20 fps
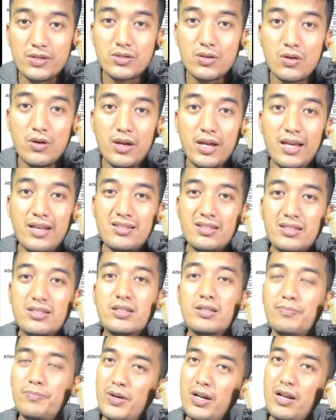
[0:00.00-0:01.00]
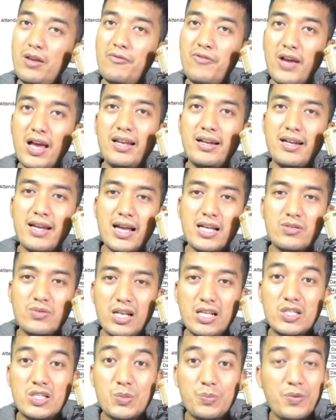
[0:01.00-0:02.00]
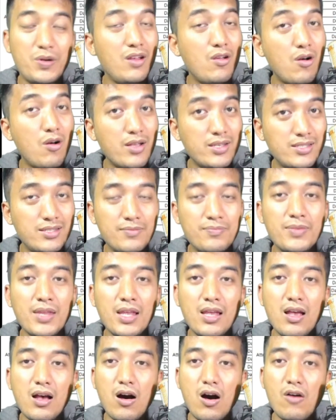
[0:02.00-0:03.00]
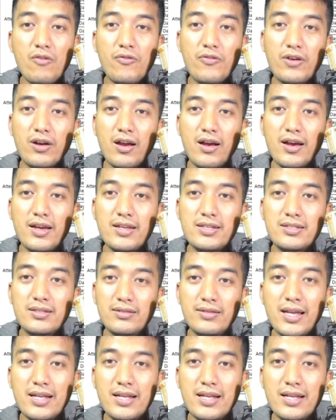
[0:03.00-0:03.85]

So it's pretty valid as well. It's pretty awesome offer, guys.